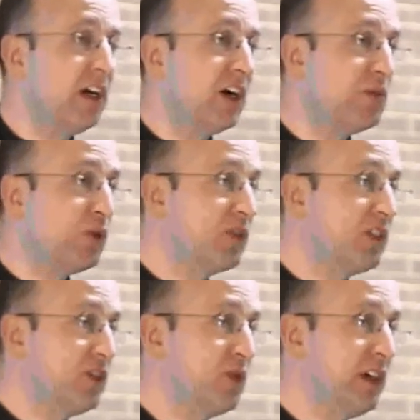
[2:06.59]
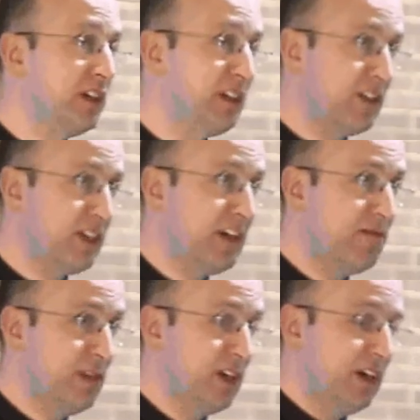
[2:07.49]
are both situated in the
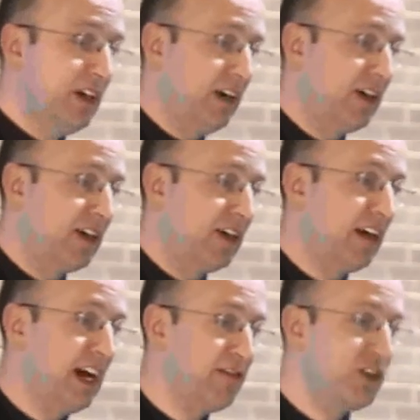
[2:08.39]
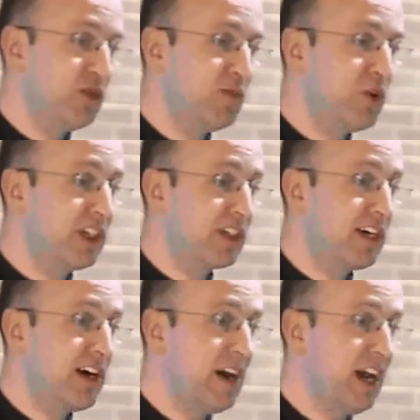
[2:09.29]
same avenue, Morning
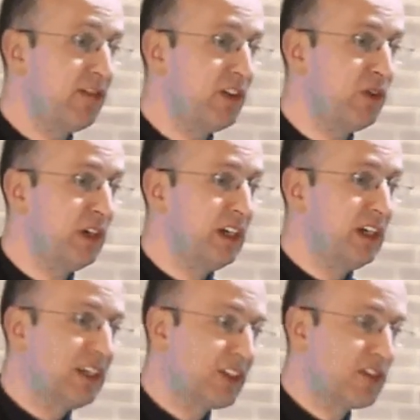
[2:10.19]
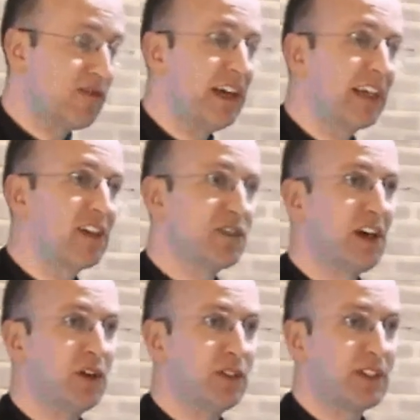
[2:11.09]
Star Avenue, next to Frank Duff's house.